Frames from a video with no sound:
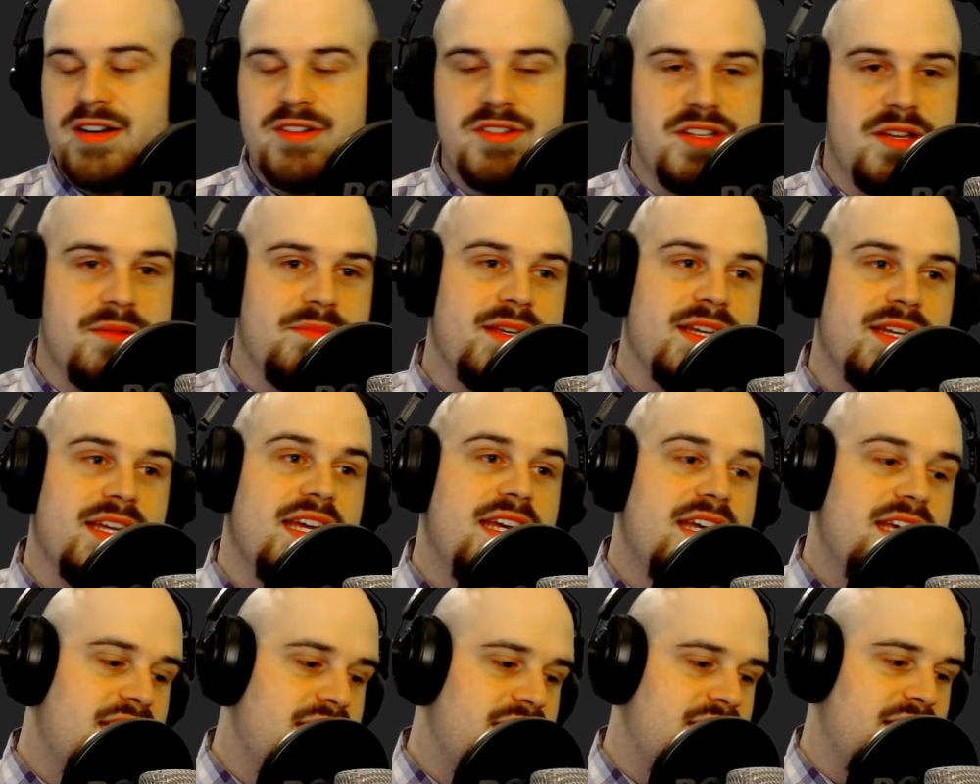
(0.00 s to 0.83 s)
or something,
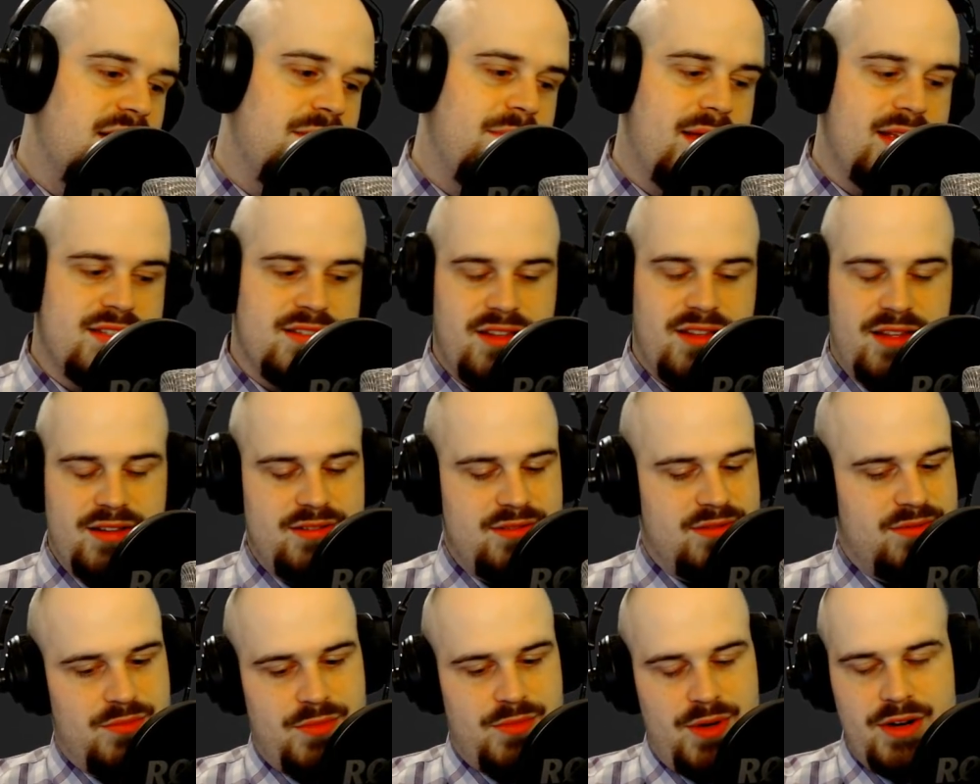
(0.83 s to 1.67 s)
you know, based
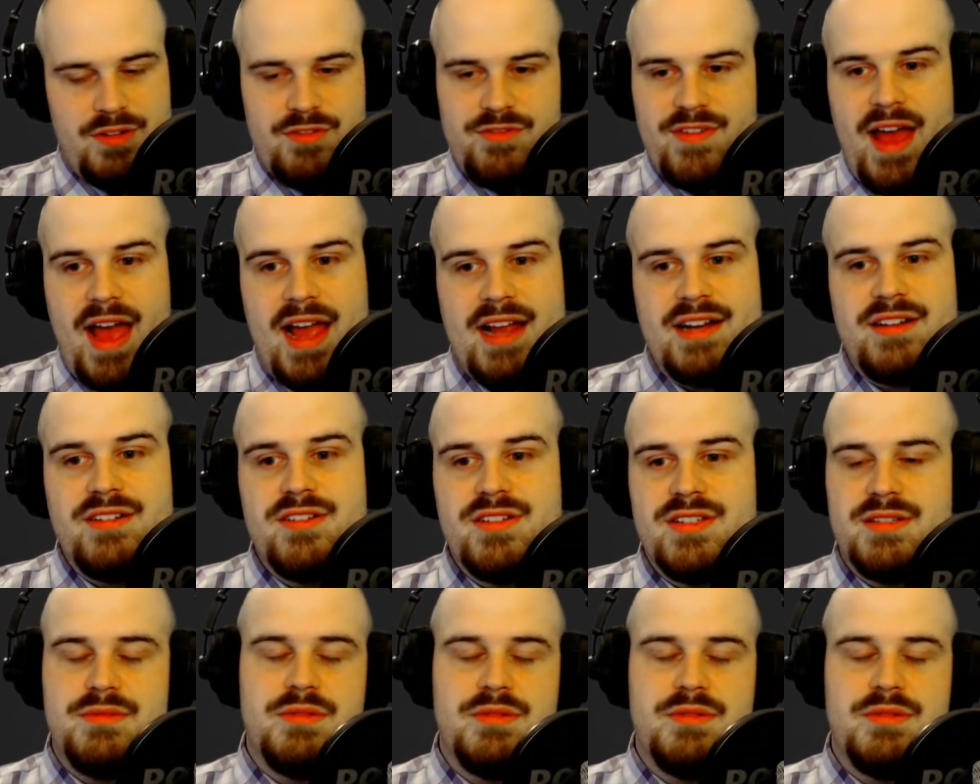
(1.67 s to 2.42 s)
on weird factors.